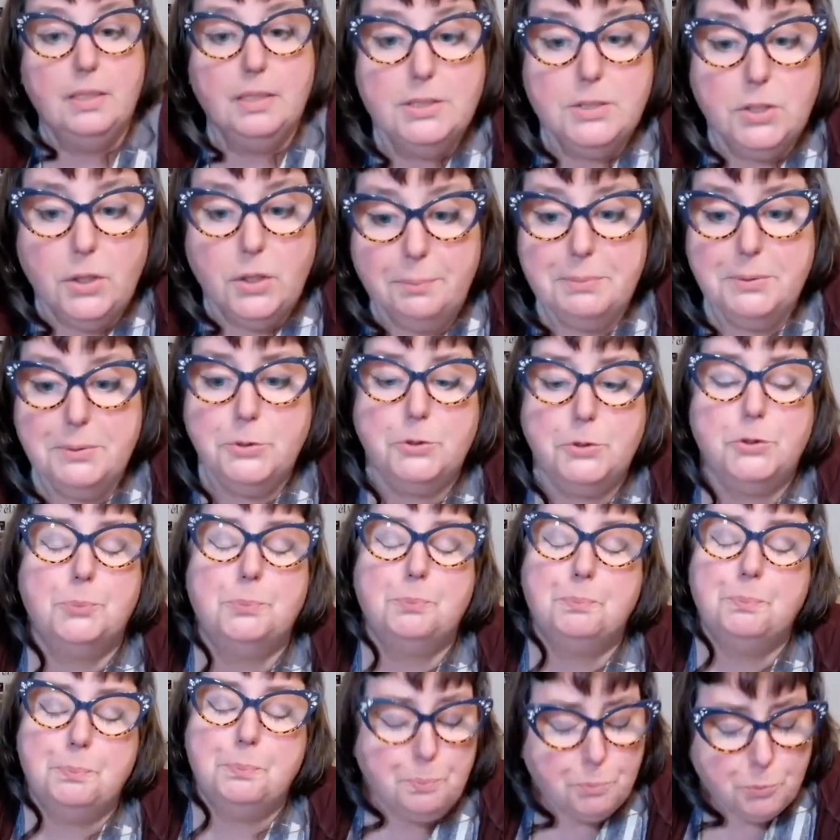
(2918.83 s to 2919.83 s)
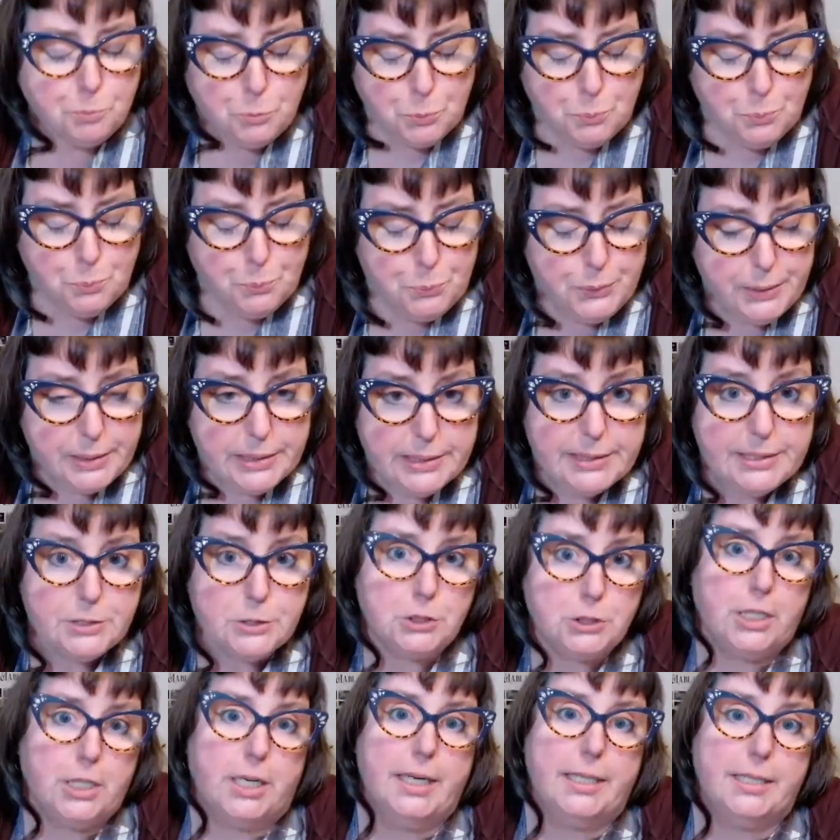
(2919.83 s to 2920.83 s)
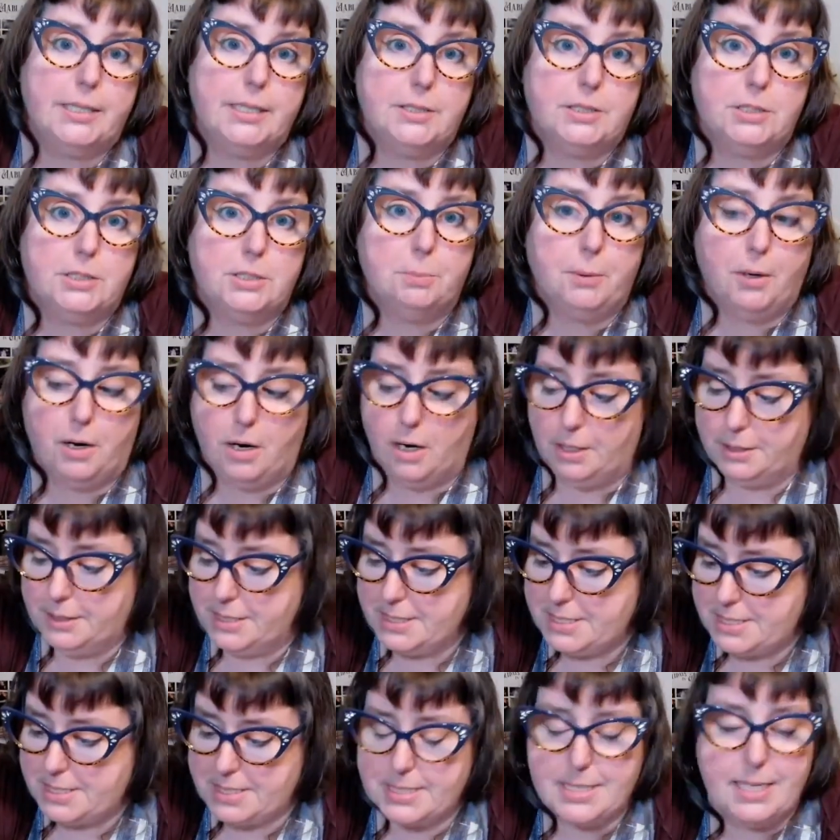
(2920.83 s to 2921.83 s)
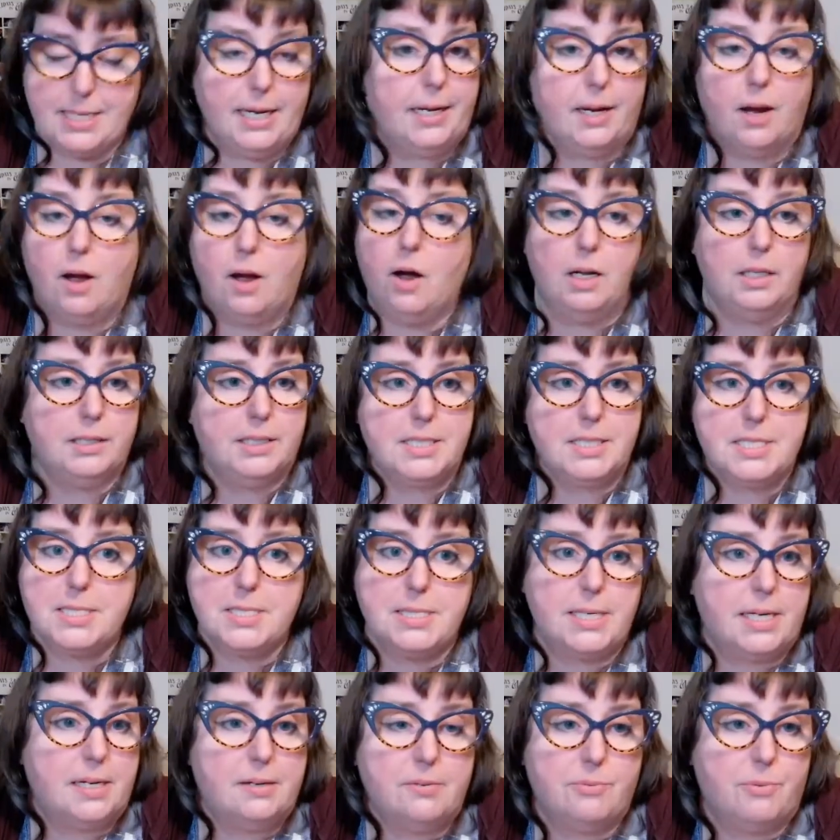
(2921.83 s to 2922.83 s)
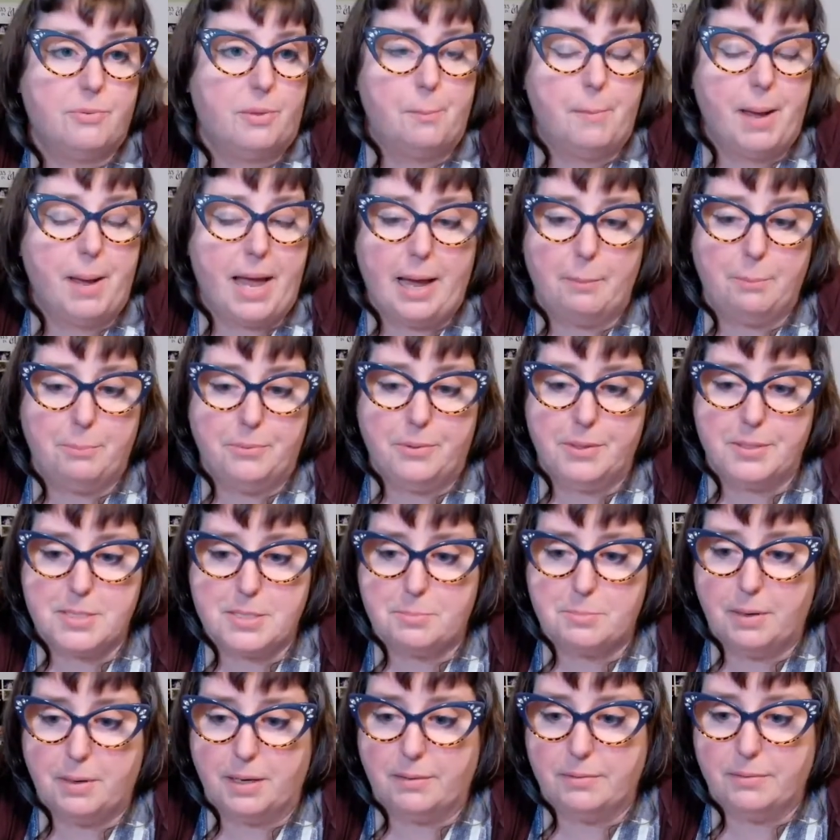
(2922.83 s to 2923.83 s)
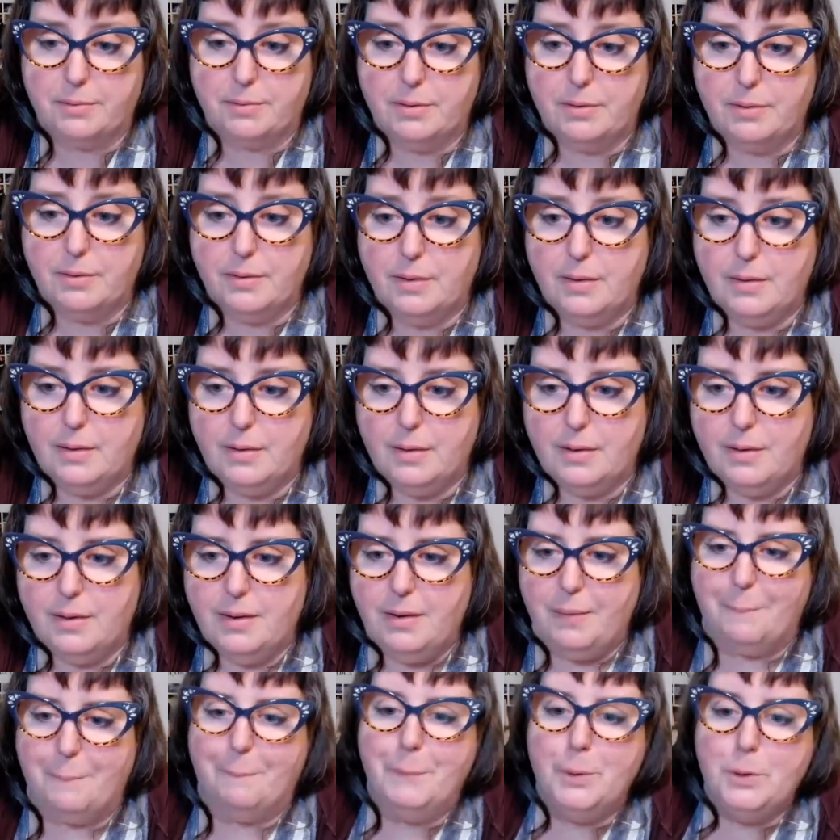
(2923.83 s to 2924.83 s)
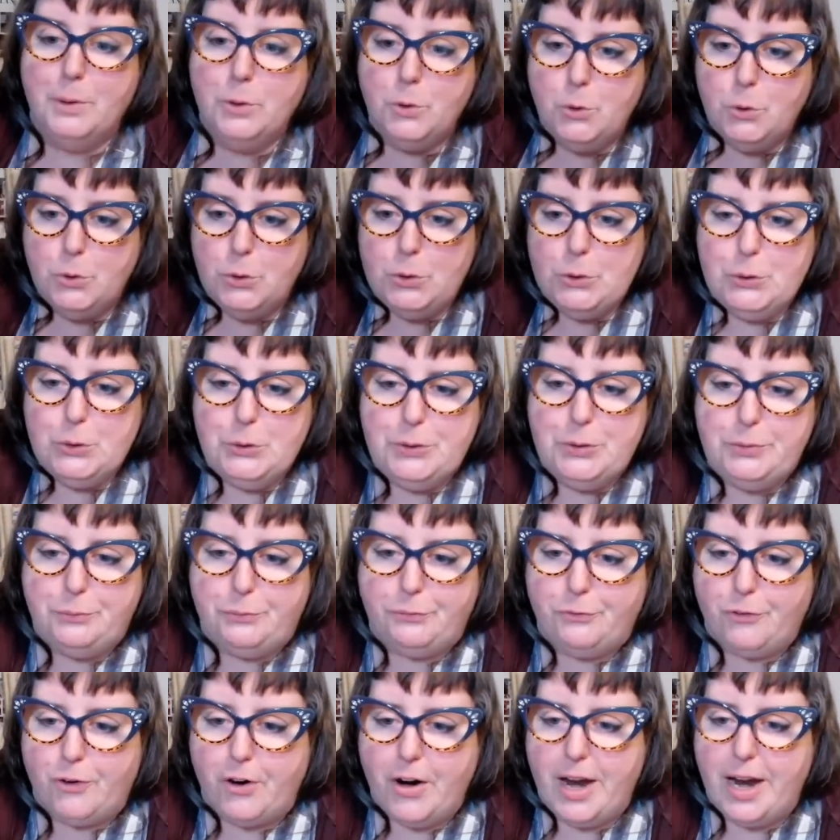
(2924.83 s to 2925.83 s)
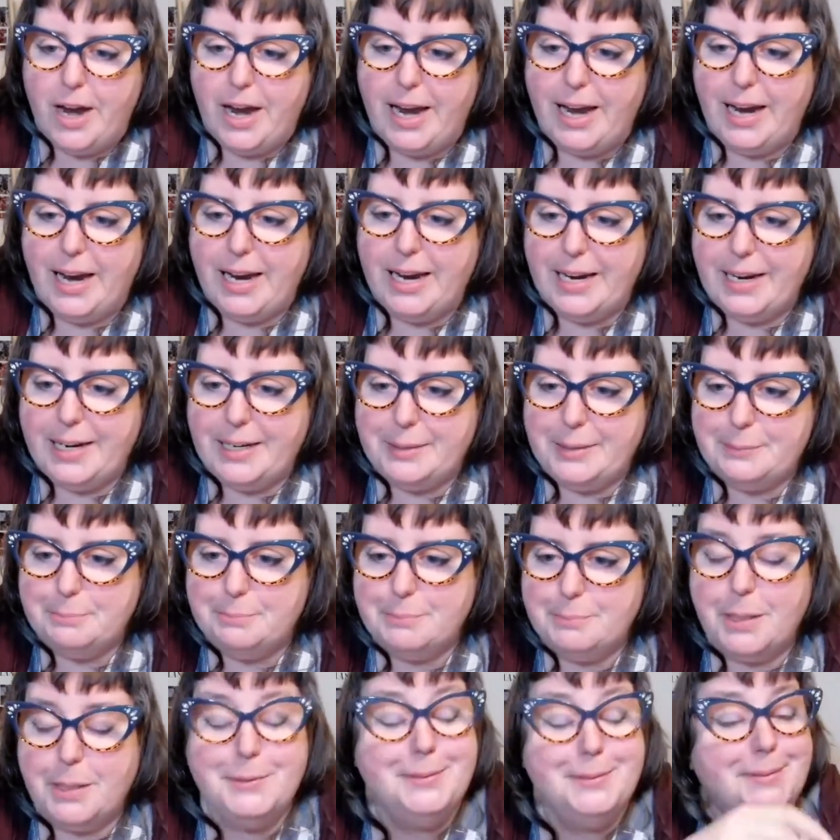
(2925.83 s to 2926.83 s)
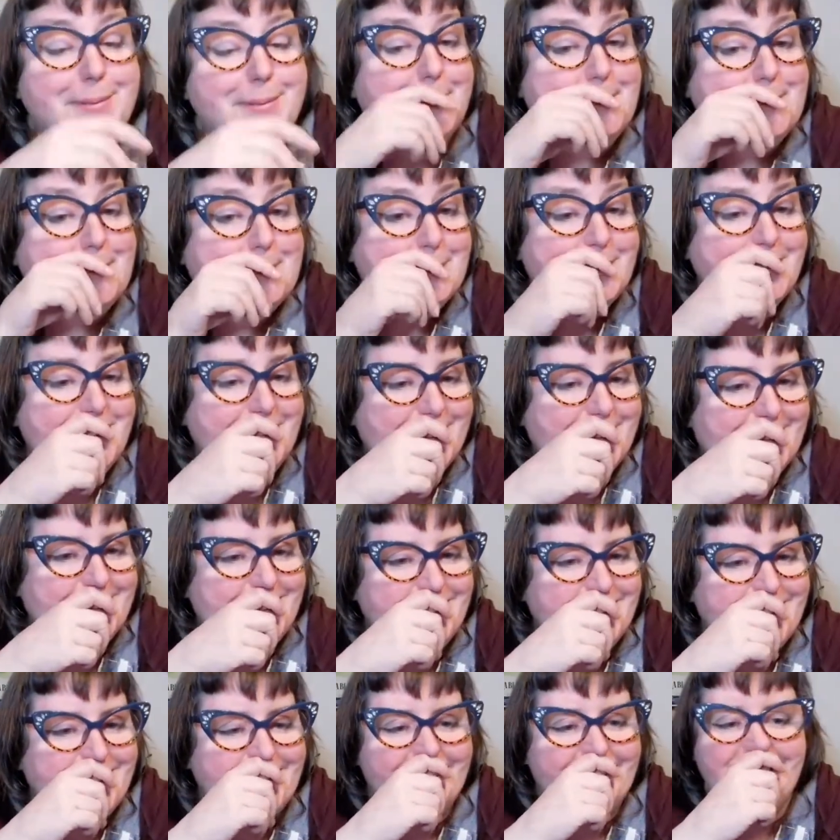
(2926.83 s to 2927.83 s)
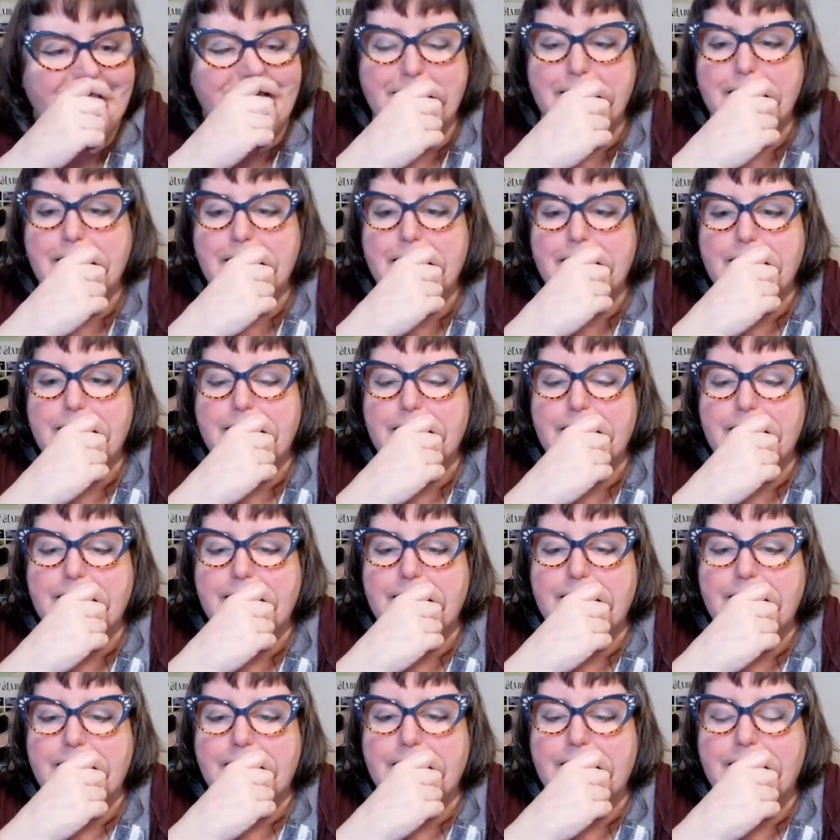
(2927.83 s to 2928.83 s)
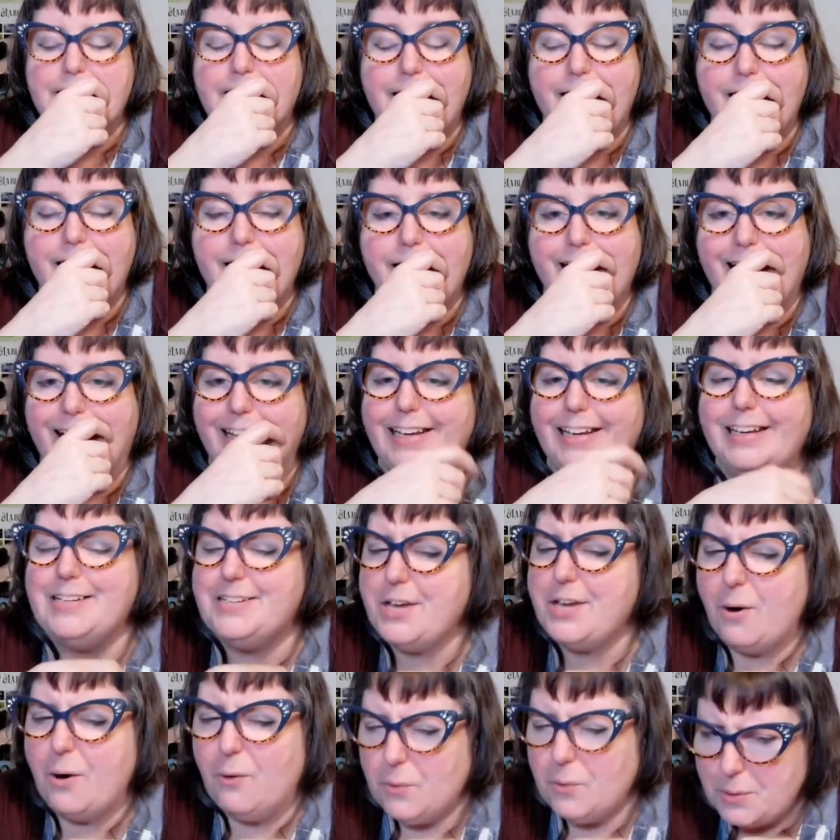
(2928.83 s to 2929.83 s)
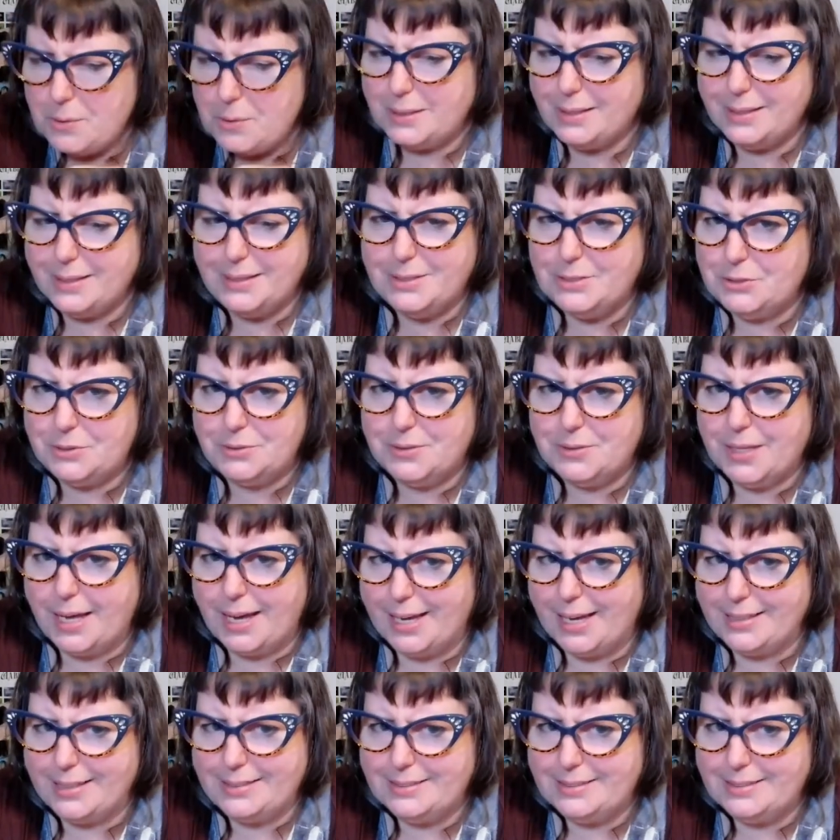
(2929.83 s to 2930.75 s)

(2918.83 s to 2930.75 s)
So I've been really trying super hard. This is like all the state of the Mab this month. Mood frame. Oh, you can see. I could totally do that.